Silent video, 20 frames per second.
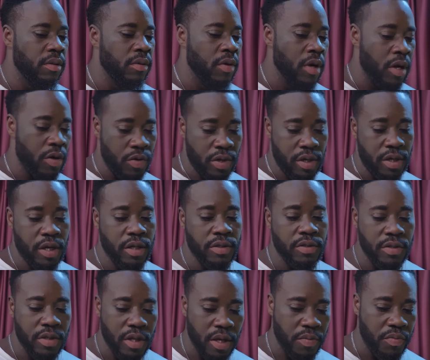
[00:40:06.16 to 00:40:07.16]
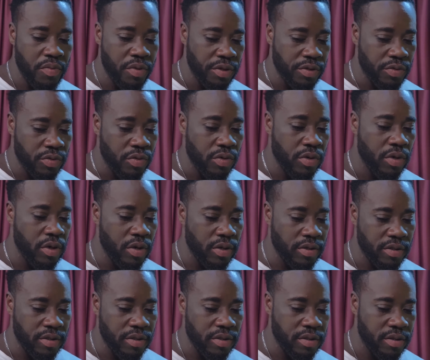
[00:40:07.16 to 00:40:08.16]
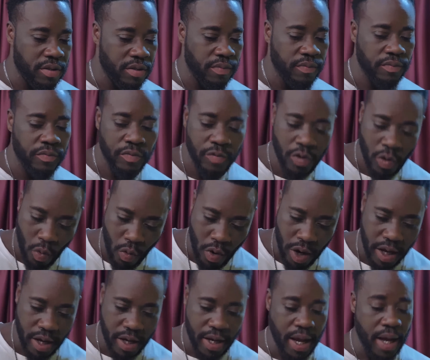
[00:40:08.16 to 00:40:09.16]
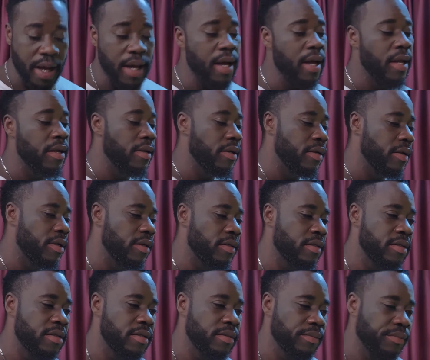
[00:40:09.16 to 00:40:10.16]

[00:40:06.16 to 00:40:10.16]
When we get to that bridge, we'll cross it. We can handle it.